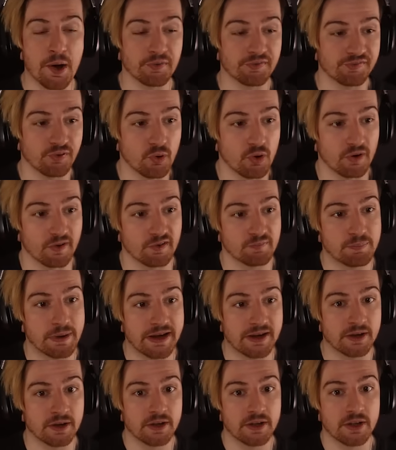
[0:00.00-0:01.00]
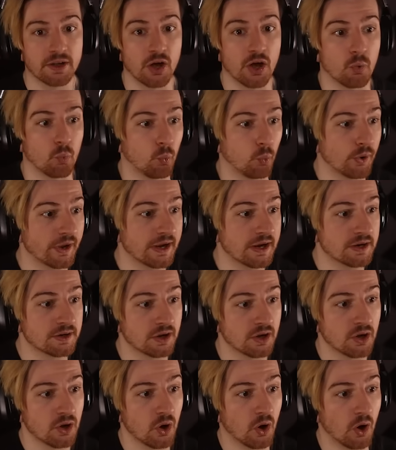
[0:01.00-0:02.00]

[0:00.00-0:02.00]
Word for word: out of four have been weird,